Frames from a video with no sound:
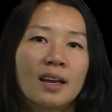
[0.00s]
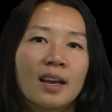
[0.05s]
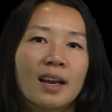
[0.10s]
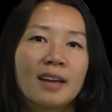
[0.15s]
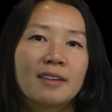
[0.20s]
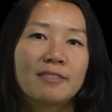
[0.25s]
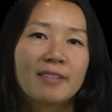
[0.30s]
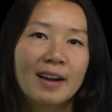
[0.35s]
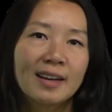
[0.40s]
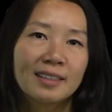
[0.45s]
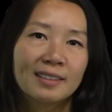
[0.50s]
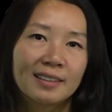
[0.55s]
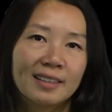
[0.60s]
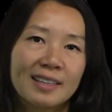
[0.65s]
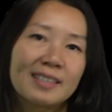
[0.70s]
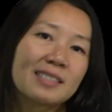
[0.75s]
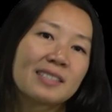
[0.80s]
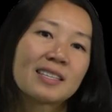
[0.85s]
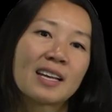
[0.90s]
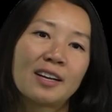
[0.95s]
And
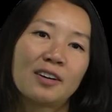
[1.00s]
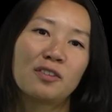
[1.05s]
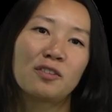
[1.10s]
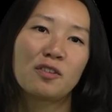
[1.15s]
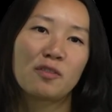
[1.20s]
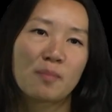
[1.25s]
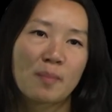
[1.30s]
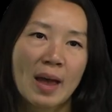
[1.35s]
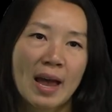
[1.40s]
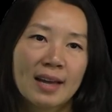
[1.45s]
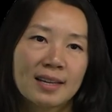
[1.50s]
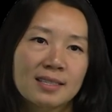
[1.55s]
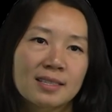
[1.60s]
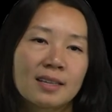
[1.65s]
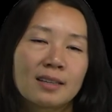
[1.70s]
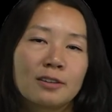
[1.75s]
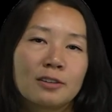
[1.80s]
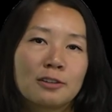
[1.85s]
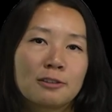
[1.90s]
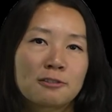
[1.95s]
finally, center of mass
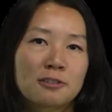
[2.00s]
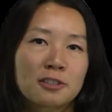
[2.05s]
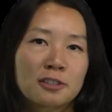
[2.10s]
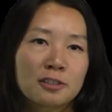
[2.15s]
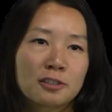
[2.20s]
and inertia